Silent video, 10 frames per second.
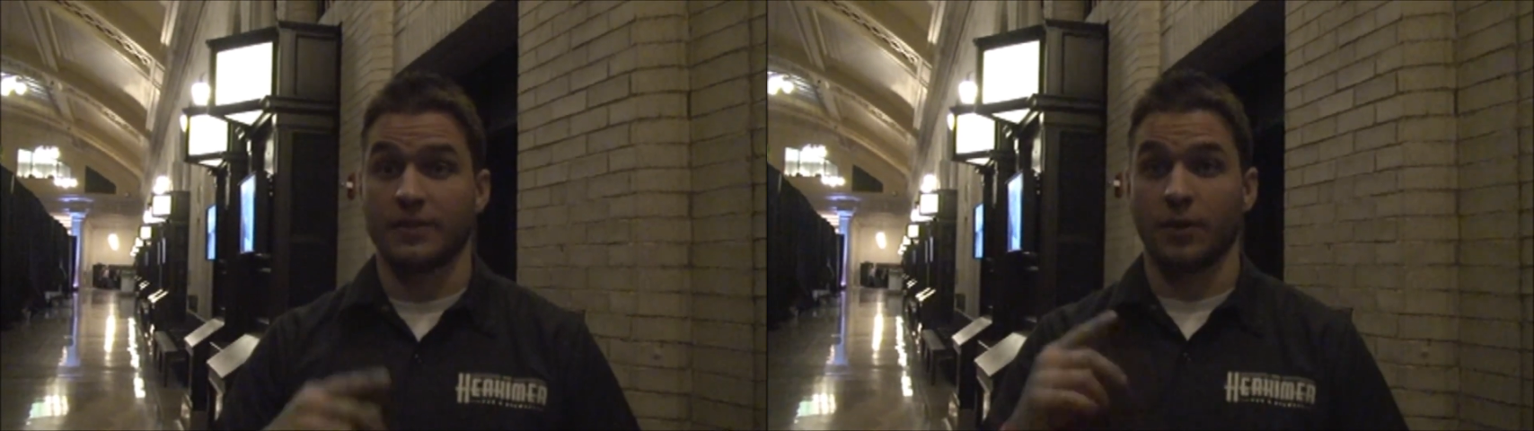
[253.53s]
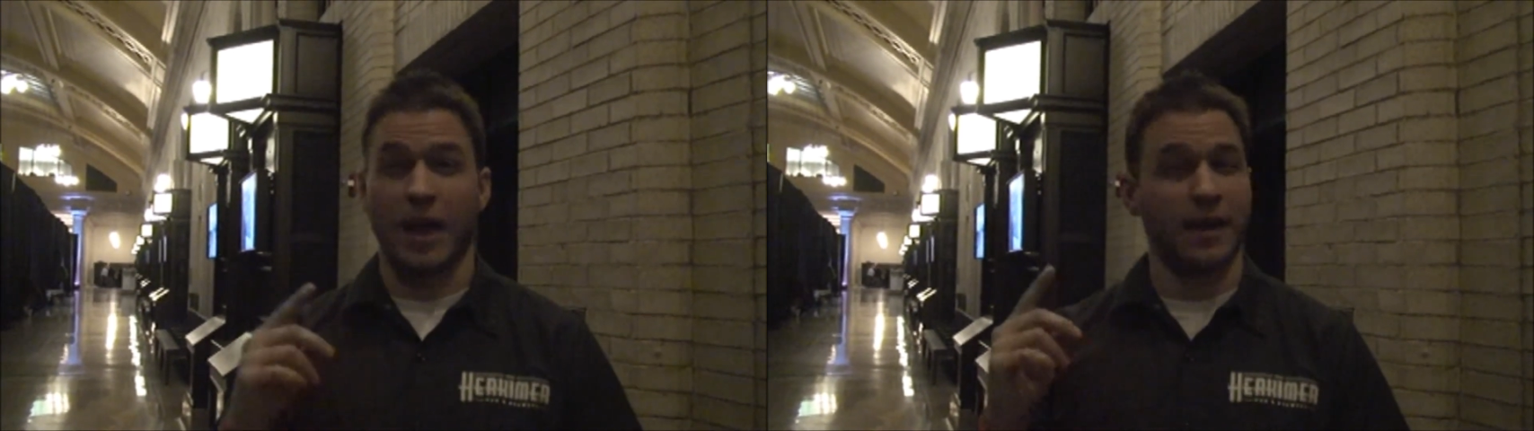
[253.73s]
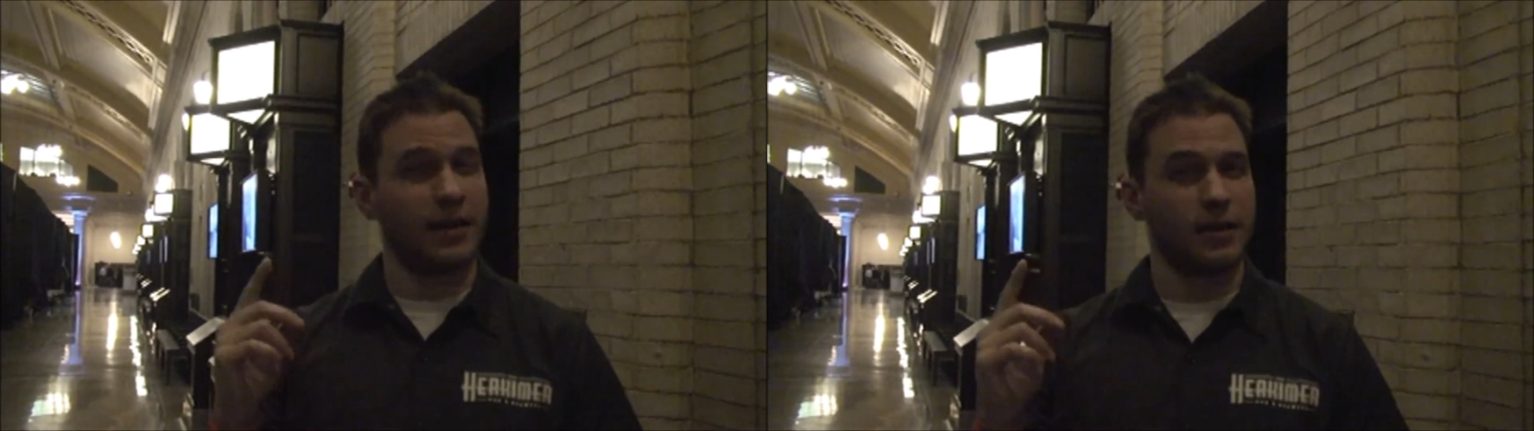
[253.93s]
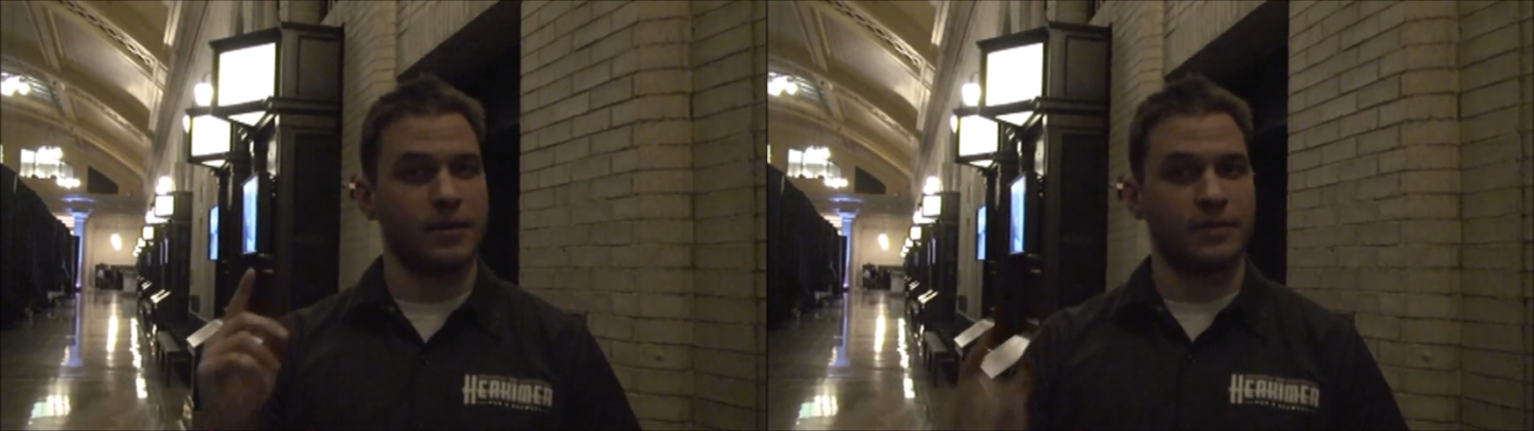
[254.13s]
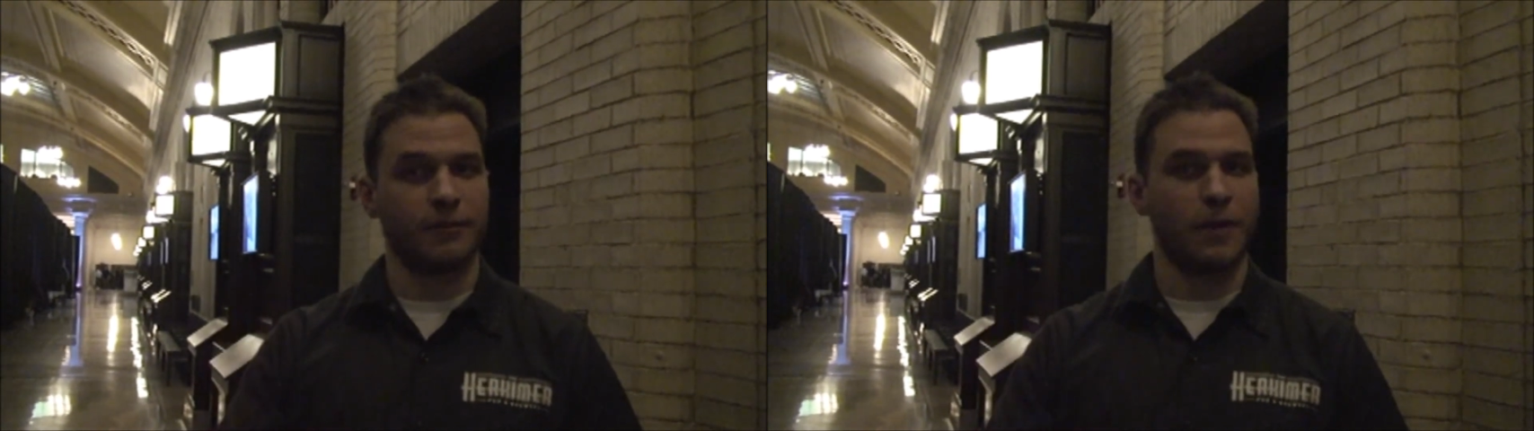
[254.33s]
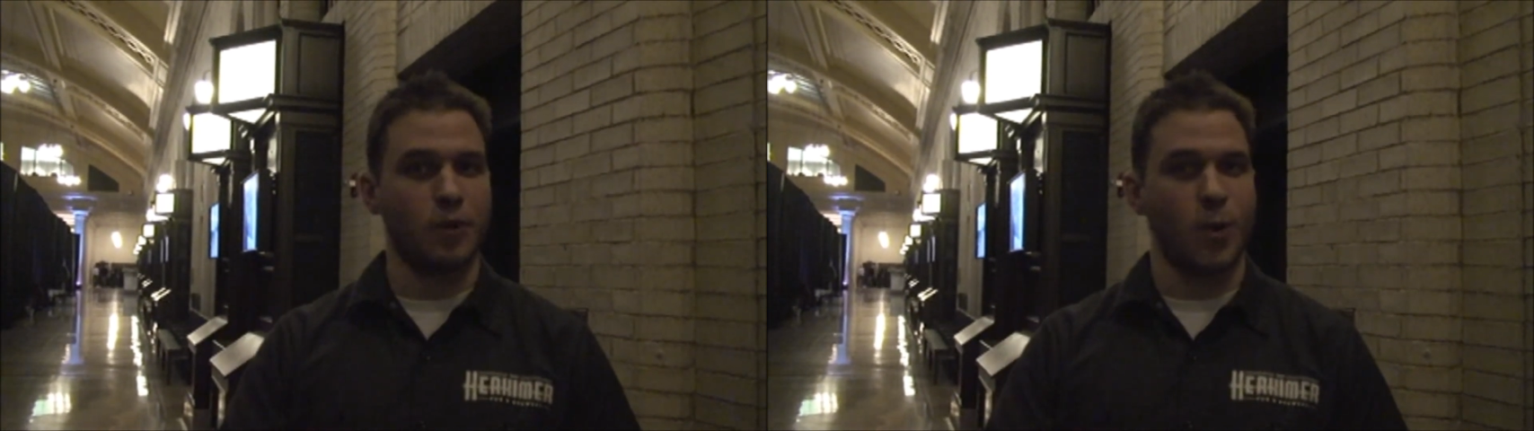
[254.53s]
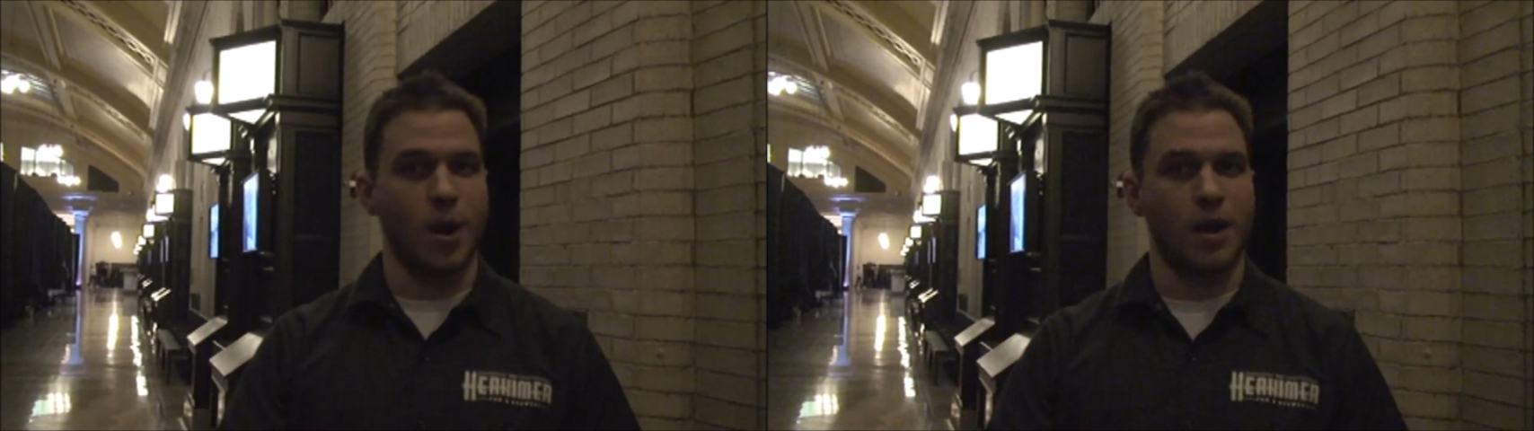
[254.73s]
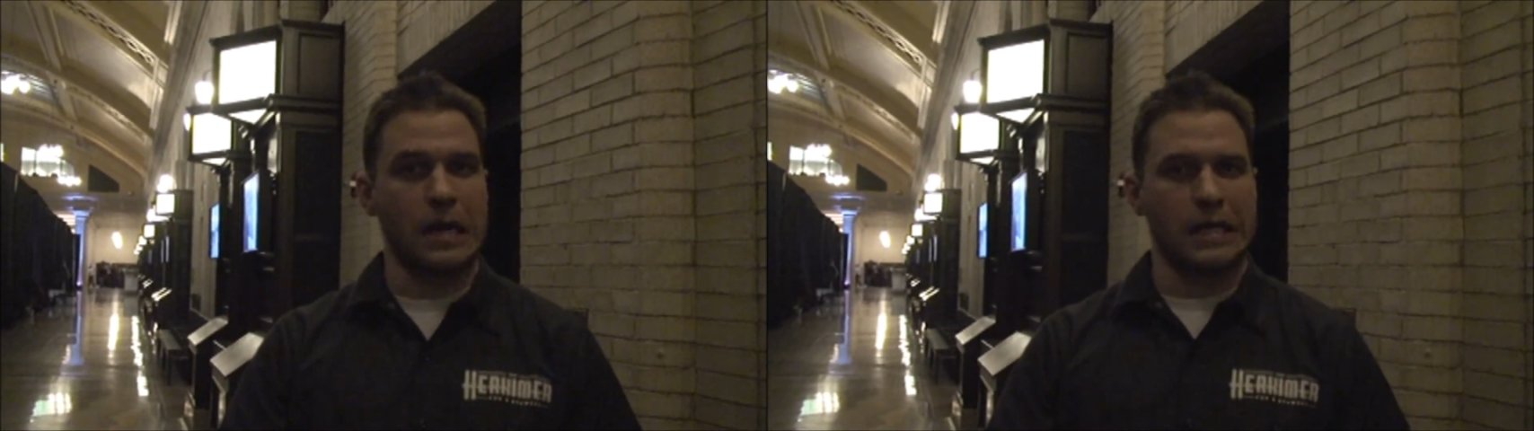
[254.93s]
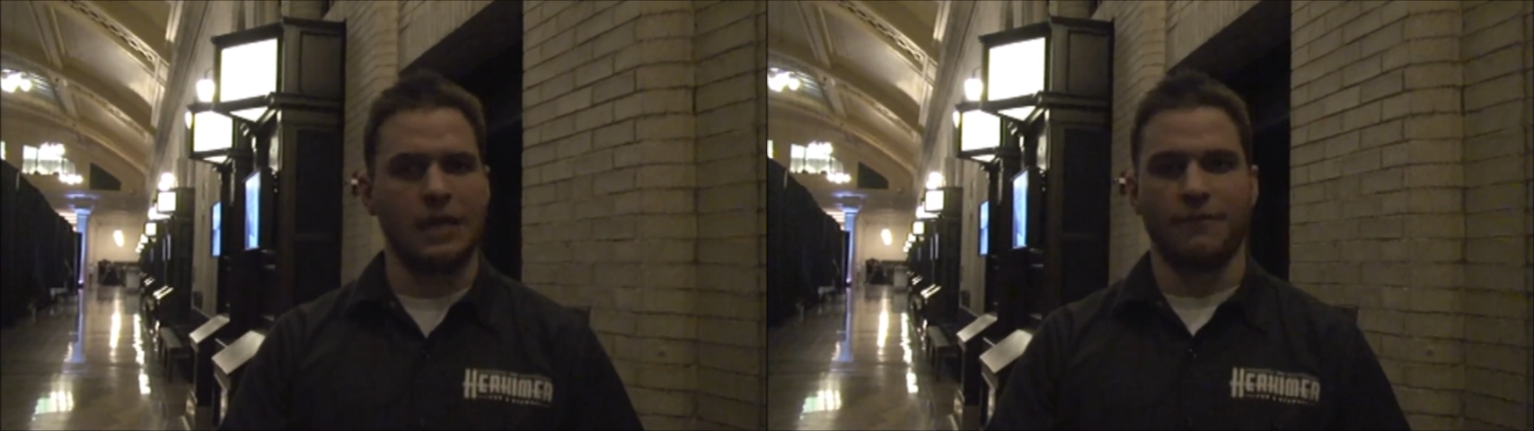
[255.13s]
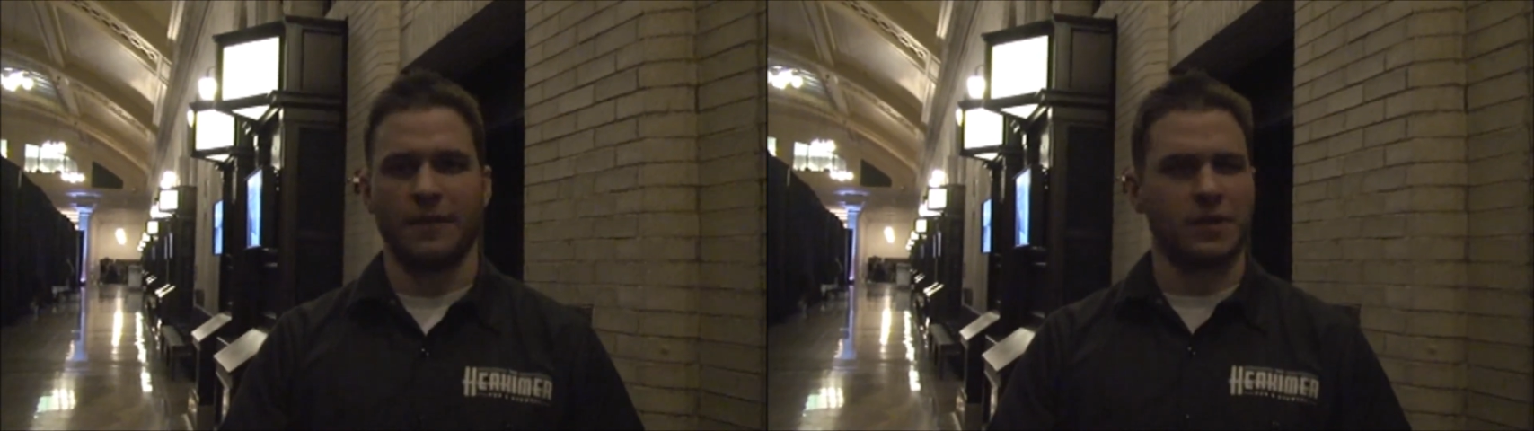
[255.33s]
so that is February
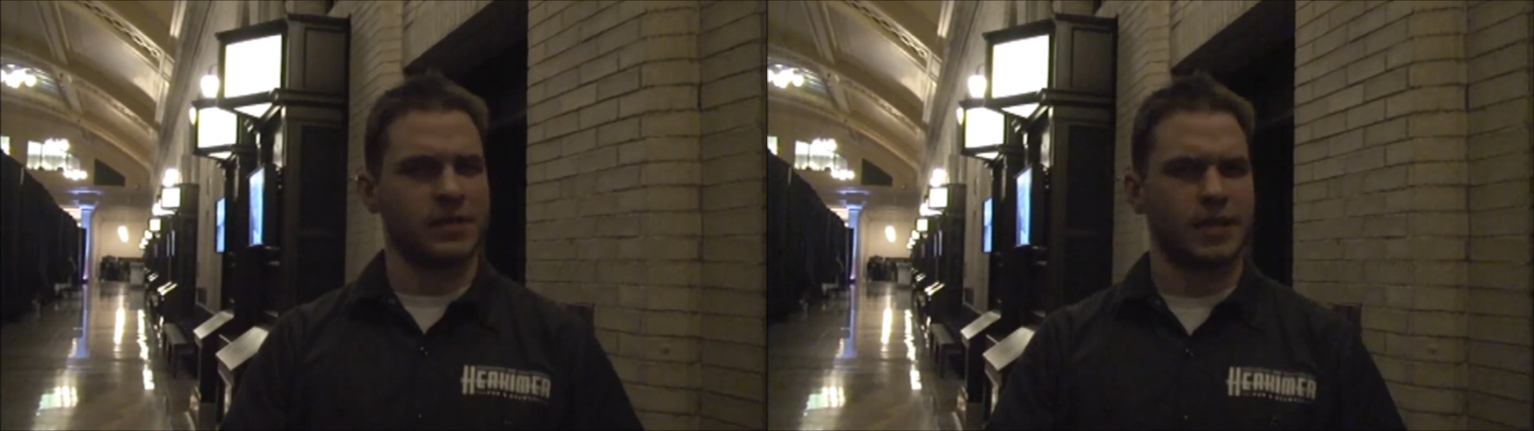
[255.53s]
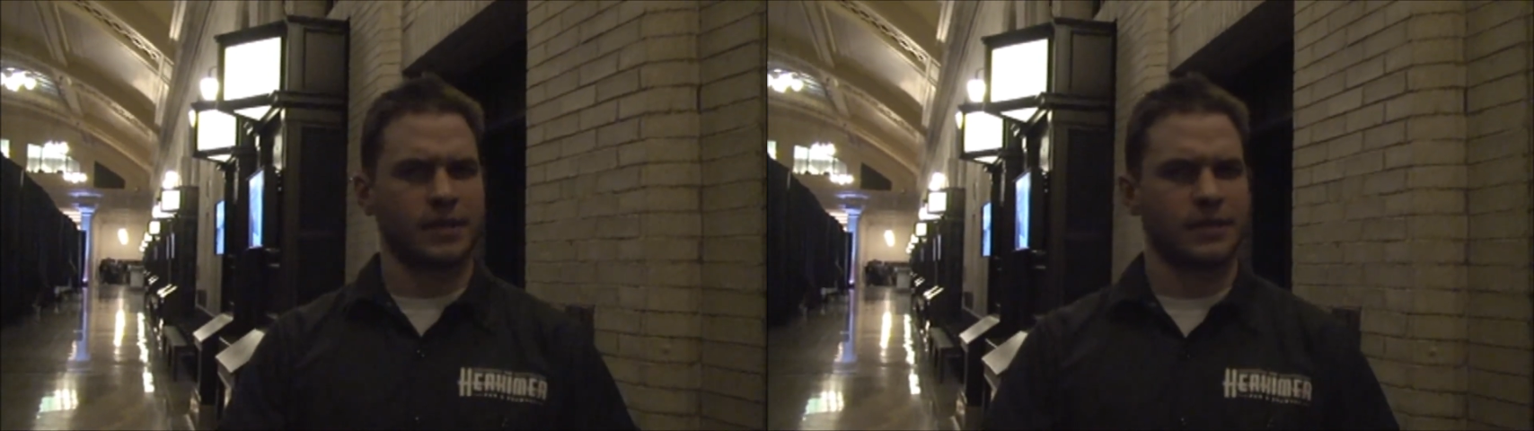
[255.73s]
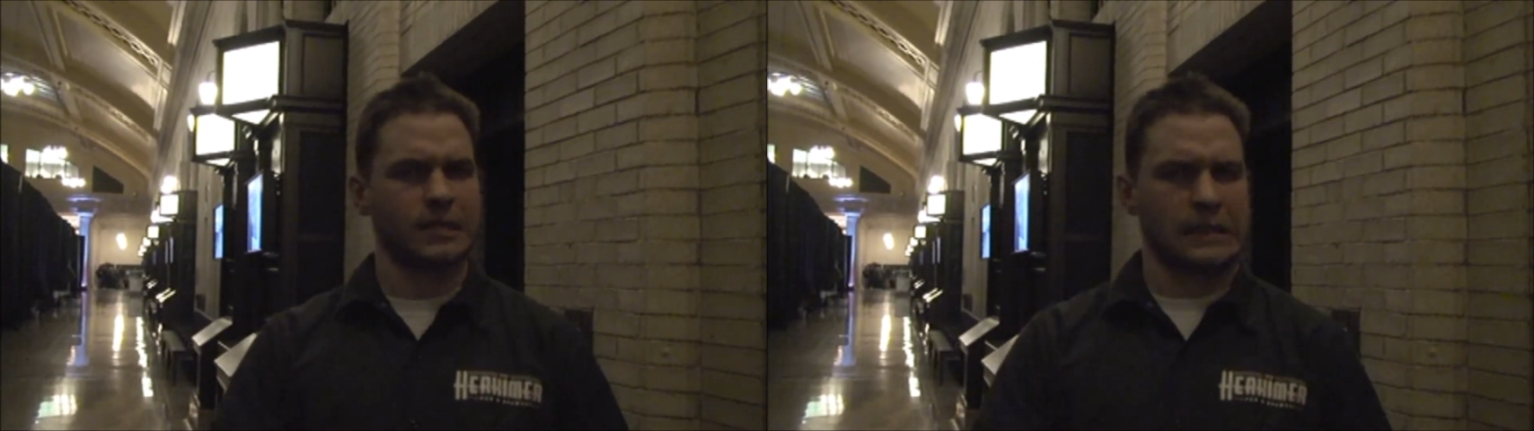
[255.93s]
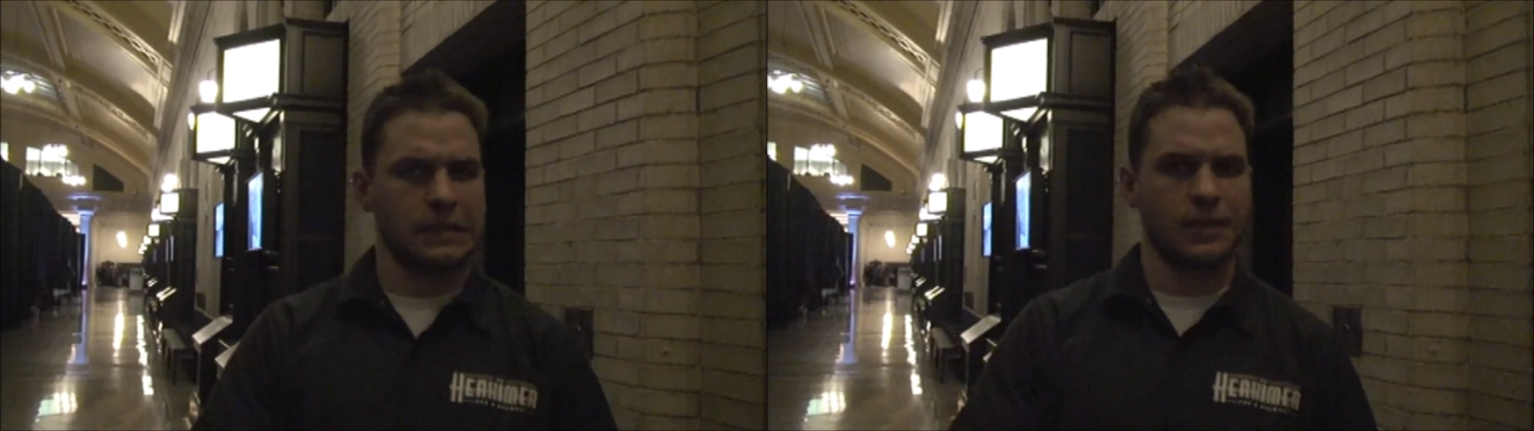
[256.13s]
5th or 6th.